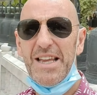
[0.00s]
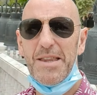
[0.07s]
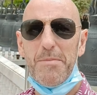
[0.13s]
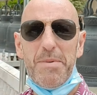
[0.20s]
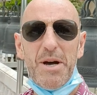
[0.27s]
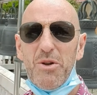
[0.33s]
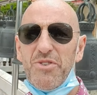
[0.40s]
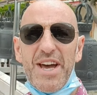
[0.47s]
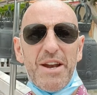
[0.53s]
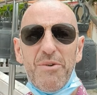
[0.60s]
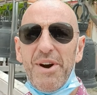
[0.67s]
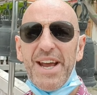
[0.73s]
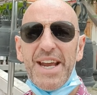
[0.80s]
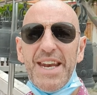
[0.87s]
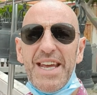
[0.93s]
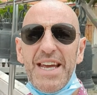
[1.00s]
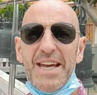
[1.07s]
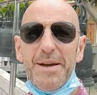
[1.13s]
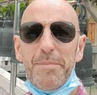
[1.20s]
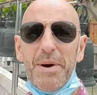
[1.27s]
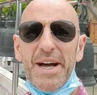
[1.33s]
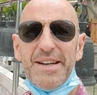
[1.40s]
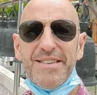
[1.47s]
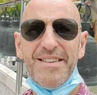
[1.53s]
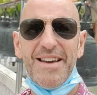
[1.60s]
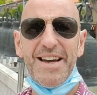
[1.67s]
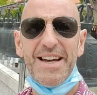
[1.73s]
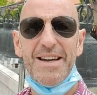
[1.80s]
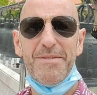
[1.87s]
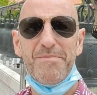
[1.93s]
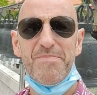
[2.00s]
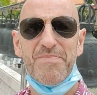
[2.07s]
The bells ain't ringing, but uh,